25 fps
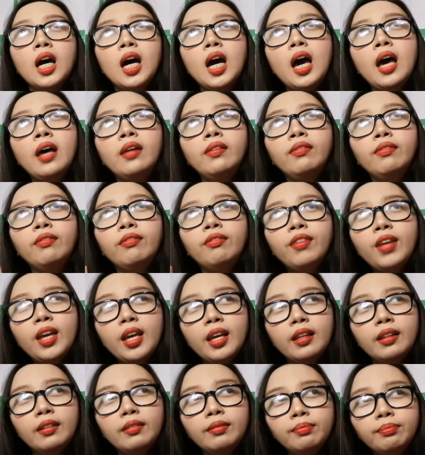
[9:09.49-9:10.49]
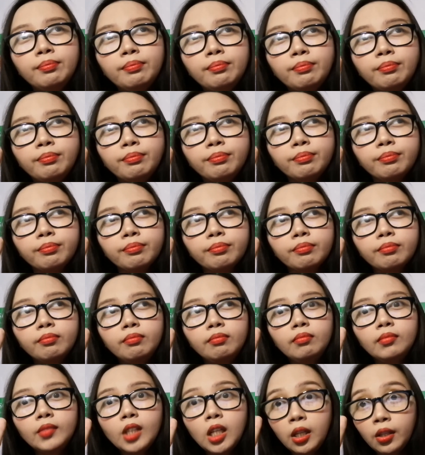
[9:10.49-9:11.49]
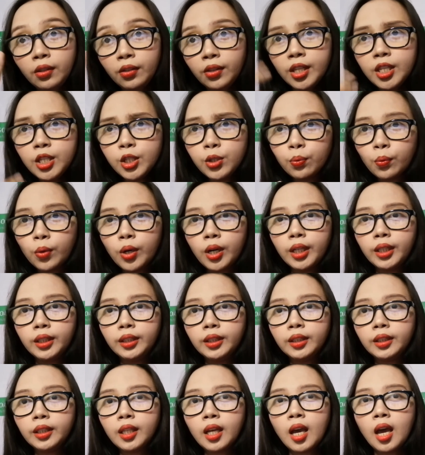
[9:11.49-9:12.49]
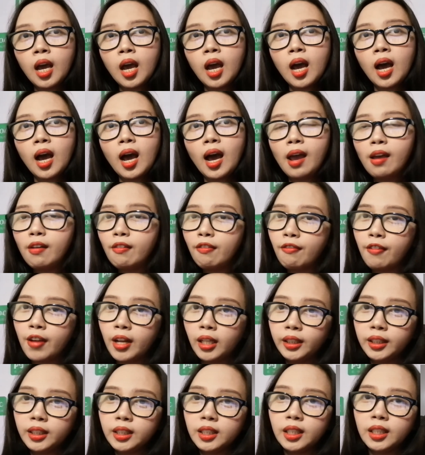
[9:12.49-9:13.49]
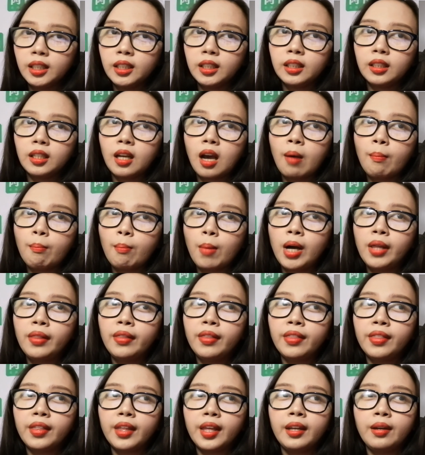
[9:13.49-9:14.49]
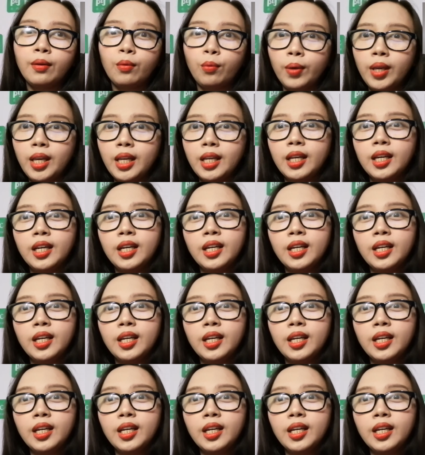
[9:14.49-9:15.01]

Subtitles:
And then, this one, I felt it a month and a week.